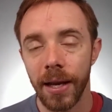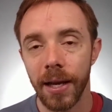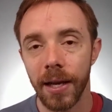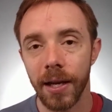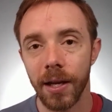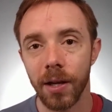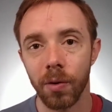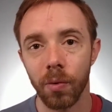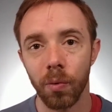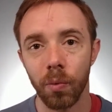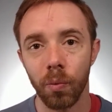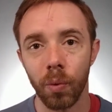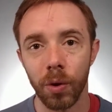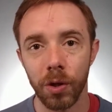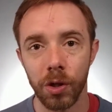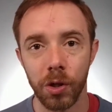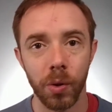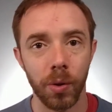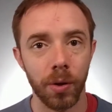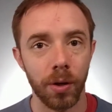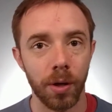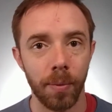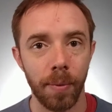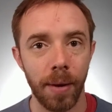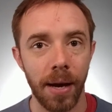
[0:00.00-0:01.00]
And what
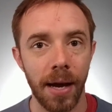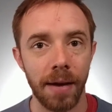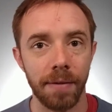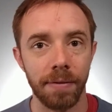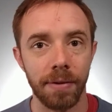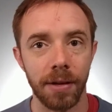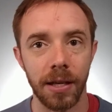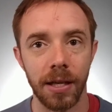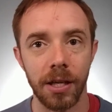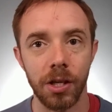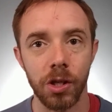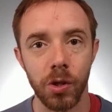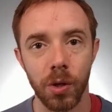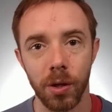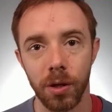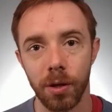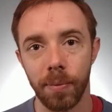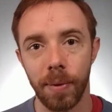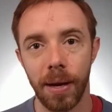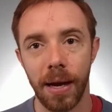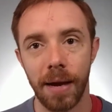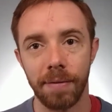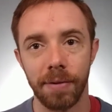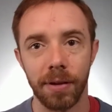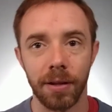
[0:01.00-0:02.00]
you end up having is
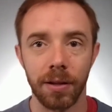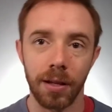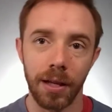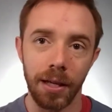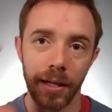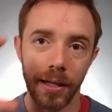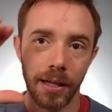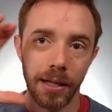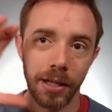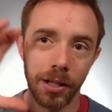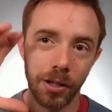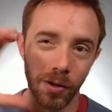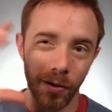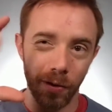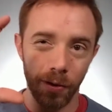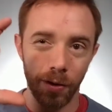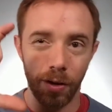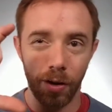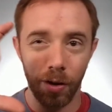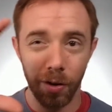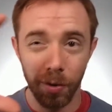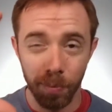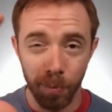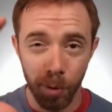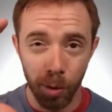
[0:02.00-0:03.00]
like,
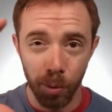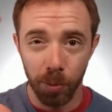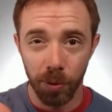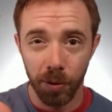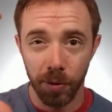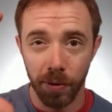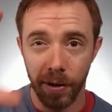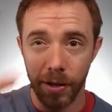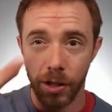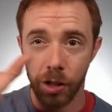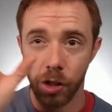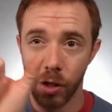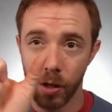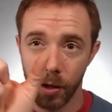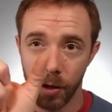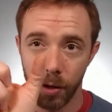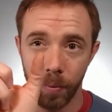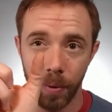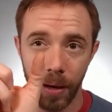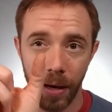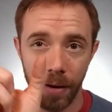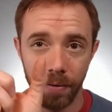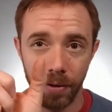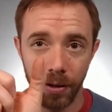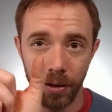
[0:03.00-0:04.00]
on mobile device, you end
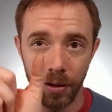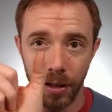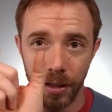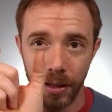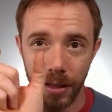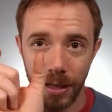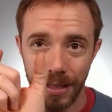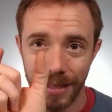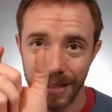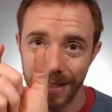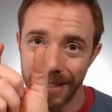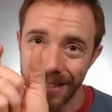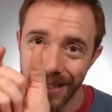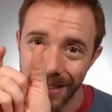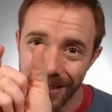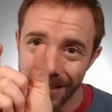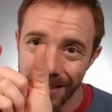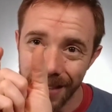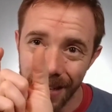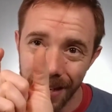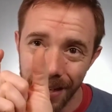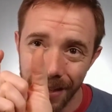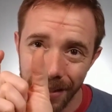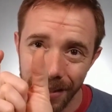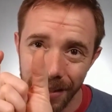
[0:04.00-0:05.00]
up having like a little
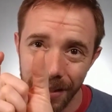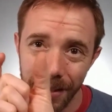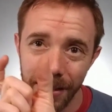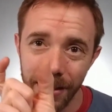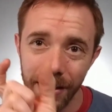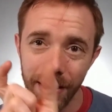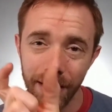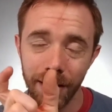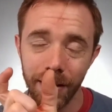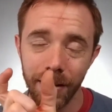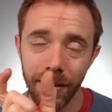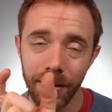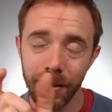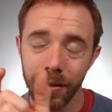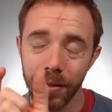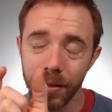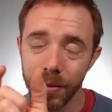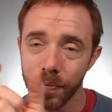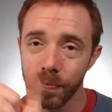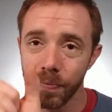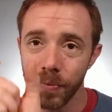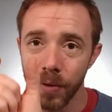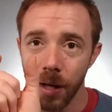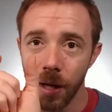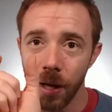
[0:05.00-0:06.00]
tiny
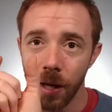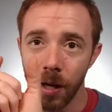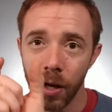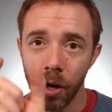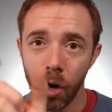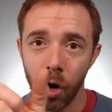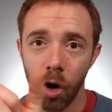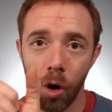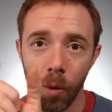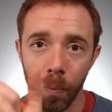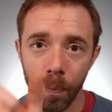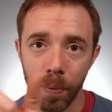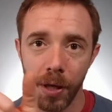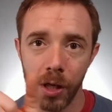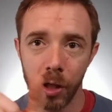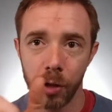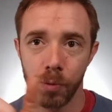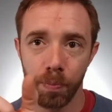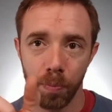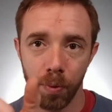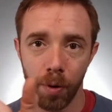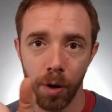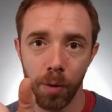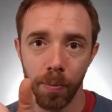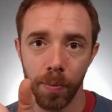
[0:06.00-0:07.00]

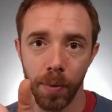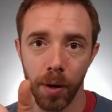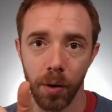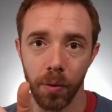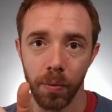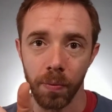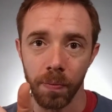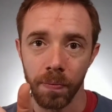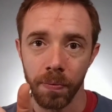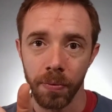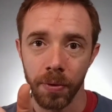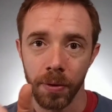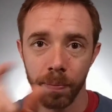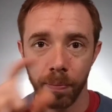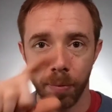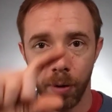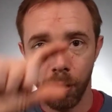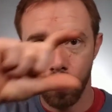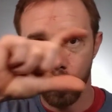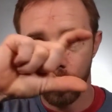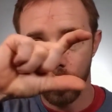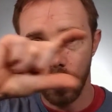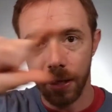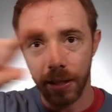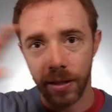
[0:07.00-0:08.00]
homepage promo,
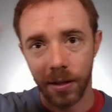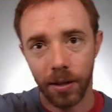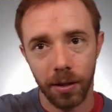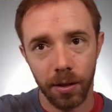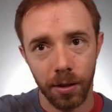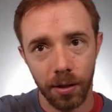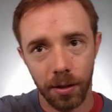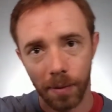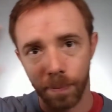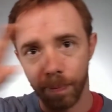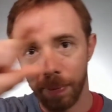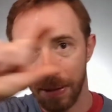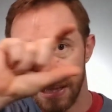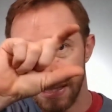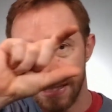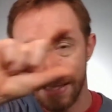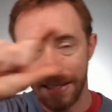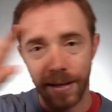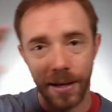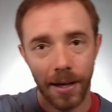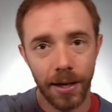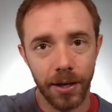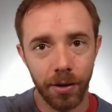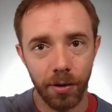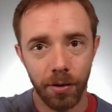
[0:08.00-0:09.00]
like the big
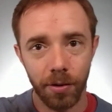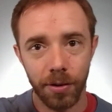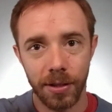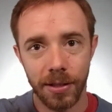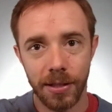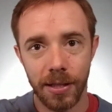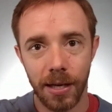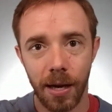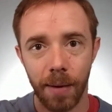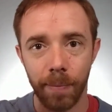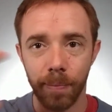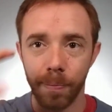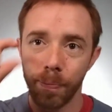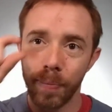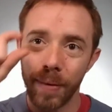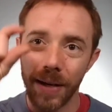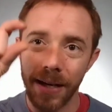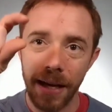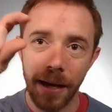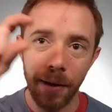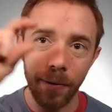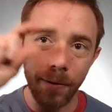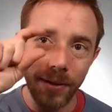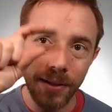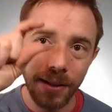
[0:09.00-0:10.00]
slider at the top, but
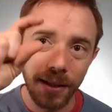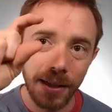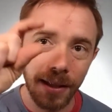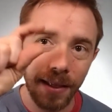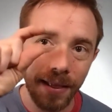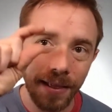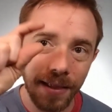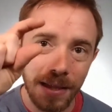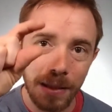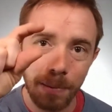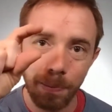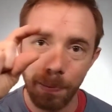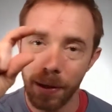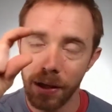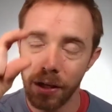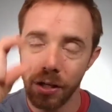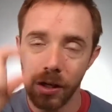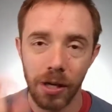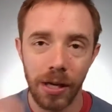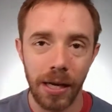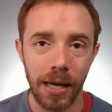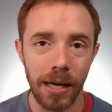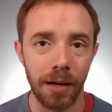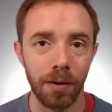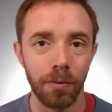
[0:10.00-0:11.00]
now it's like this big,
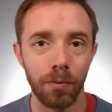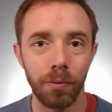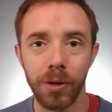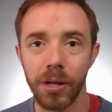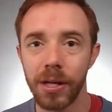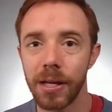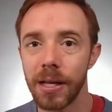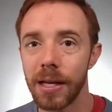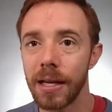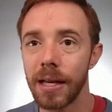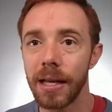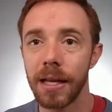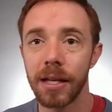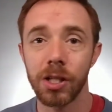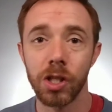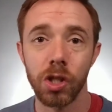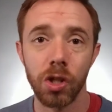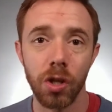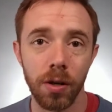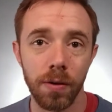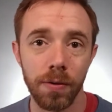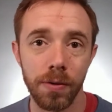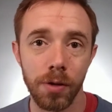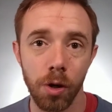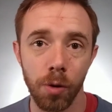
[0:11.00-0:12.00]
you can't read it, it
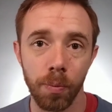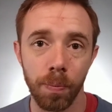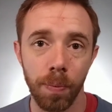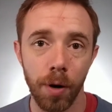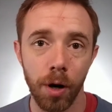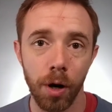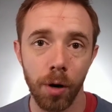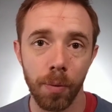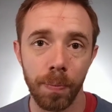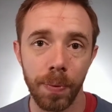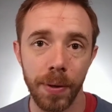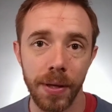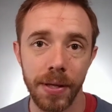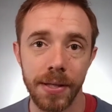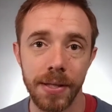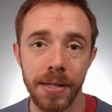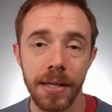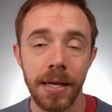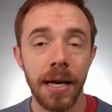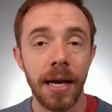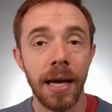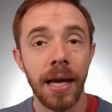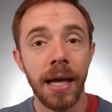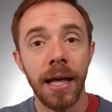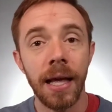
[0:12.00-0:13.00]
serves no purpose,